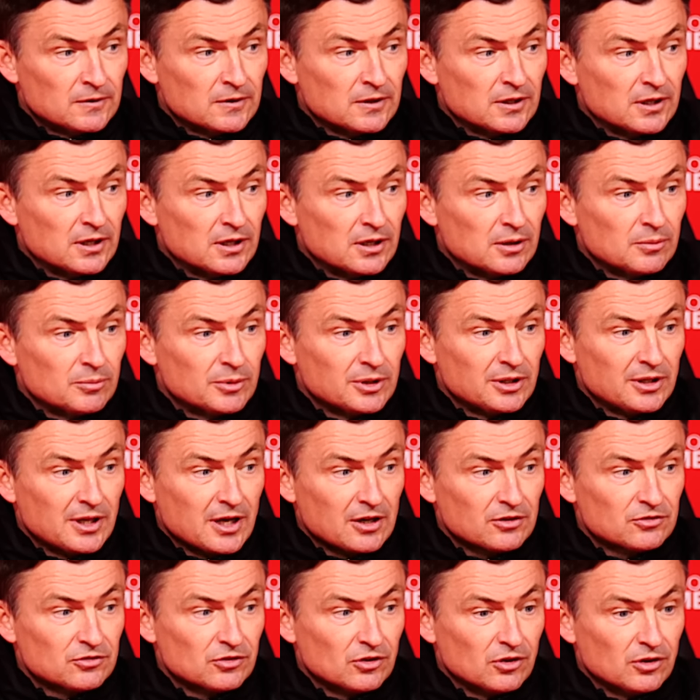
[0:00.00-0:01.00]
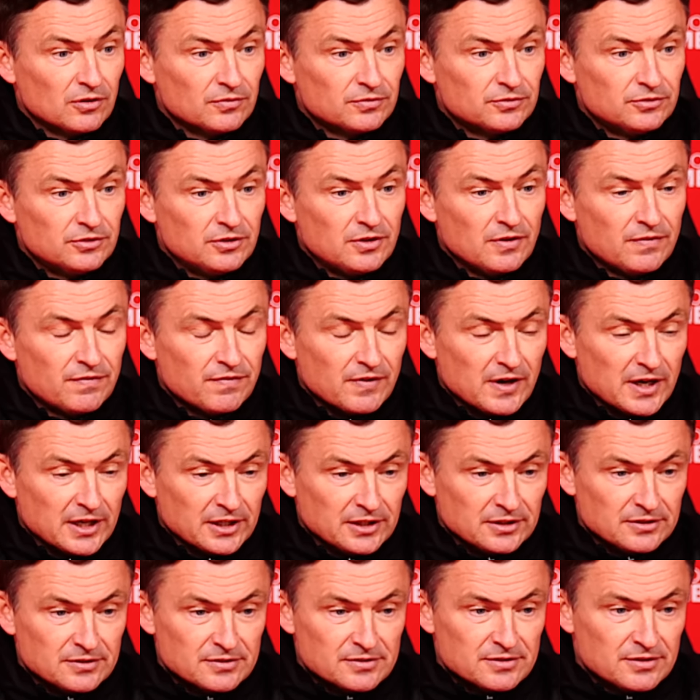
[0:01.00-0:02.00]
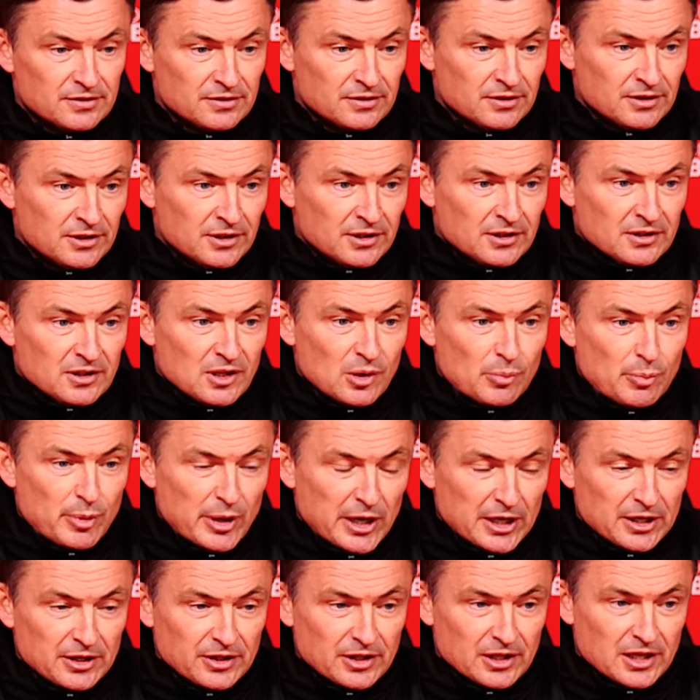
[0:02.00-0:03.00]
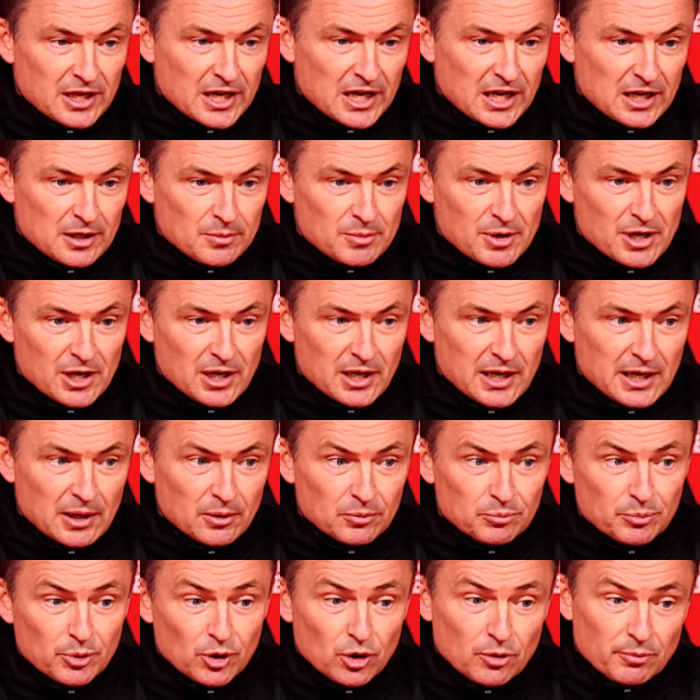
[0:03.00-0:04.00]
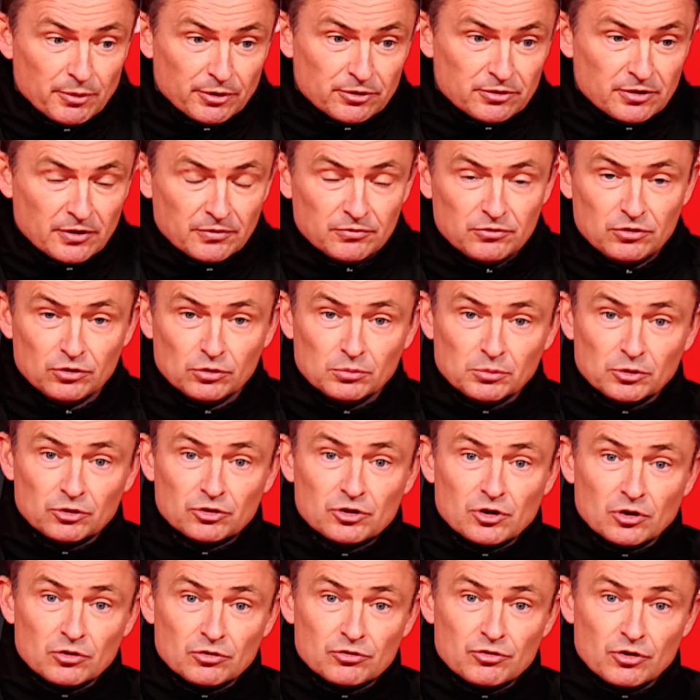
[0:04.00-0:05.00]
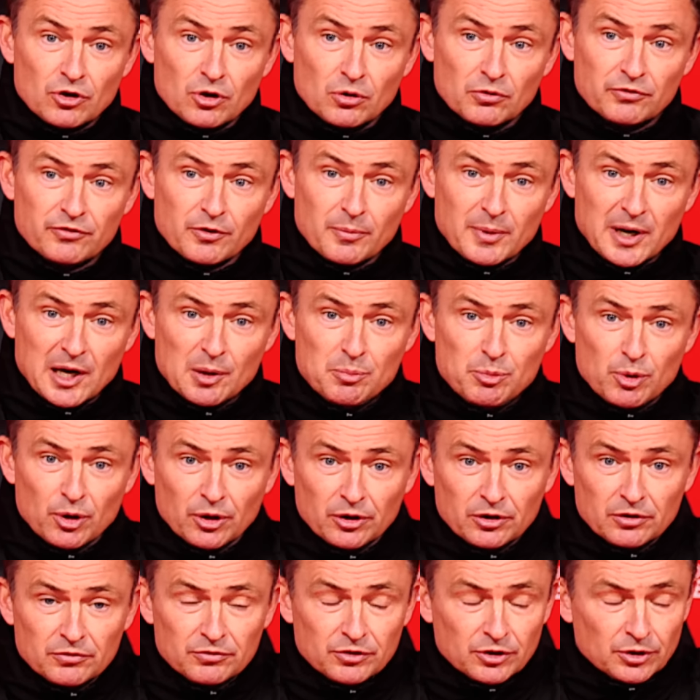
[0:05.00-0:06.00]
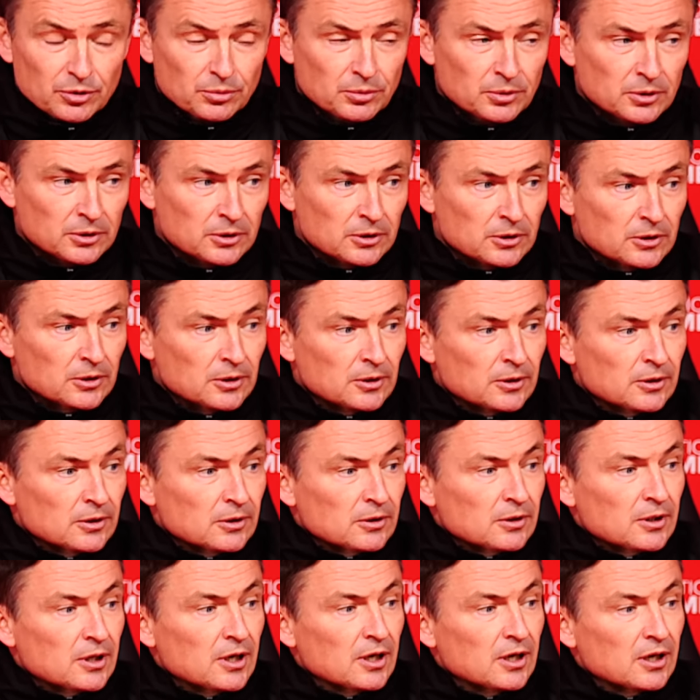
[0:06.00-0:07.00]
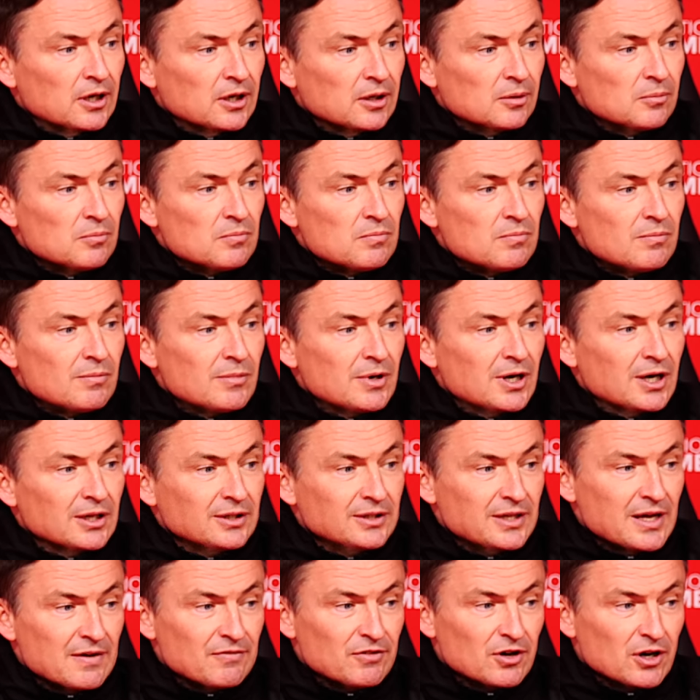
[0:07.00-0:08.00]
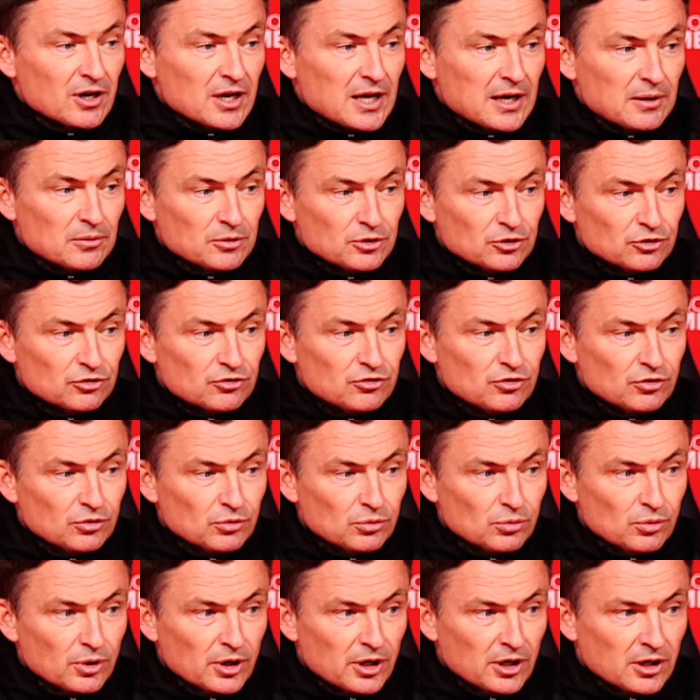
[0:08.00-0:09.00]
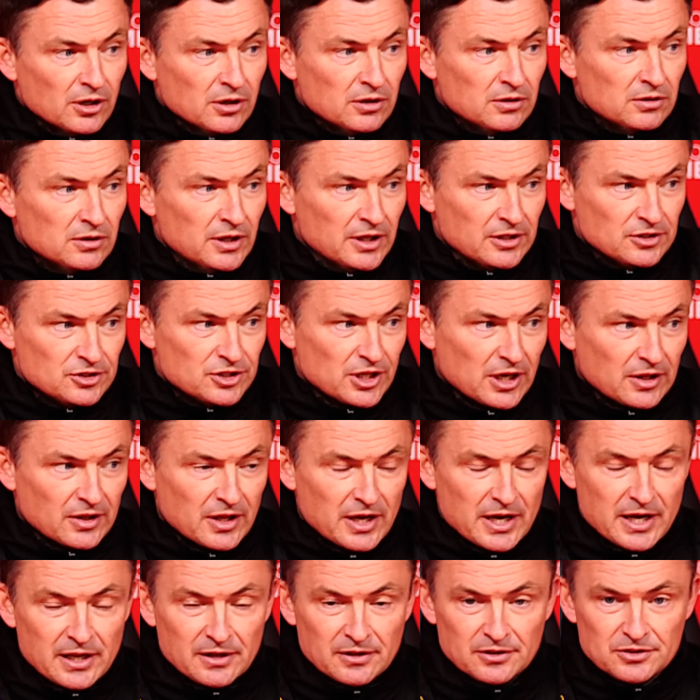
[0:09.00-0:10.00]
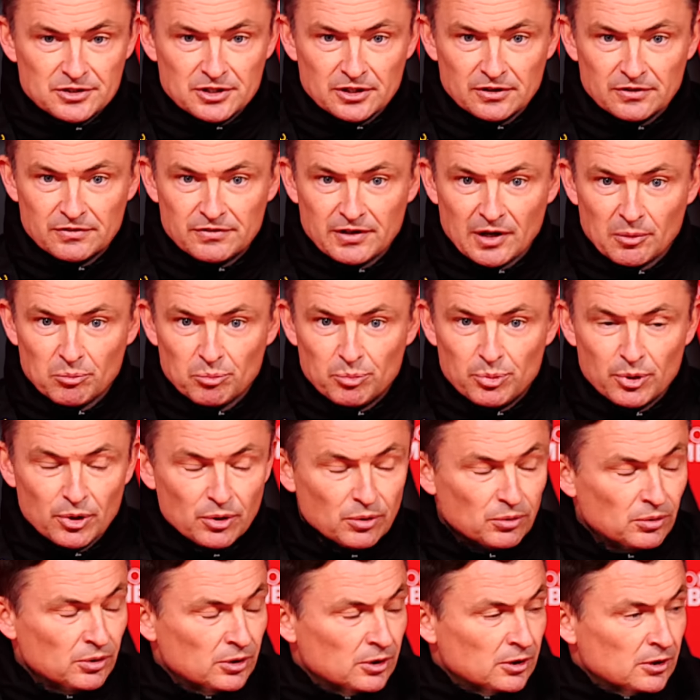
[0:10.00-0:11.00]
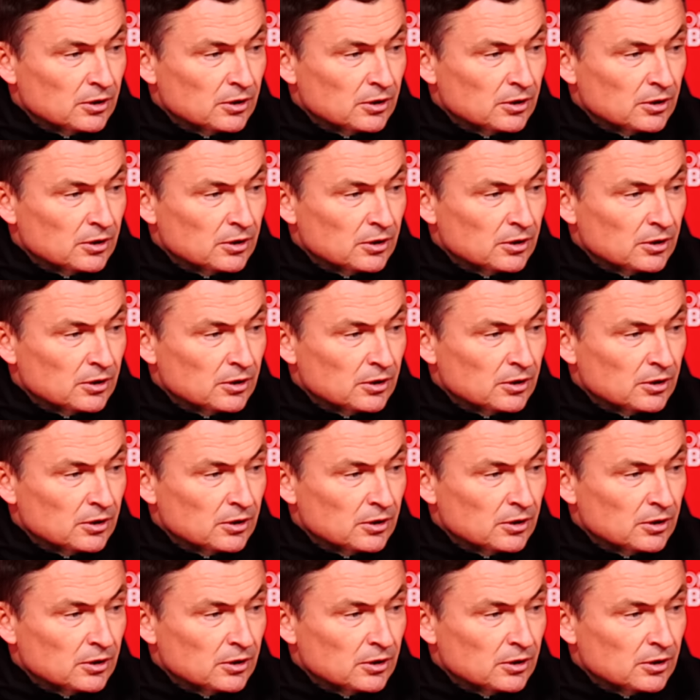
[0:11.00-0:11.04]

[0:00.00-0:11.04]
um, and that sort of defined the pattern of the game. It allowed Bournemouth to have too much control from our point of view, um, and never allowed us to uh, inject that energy and tempo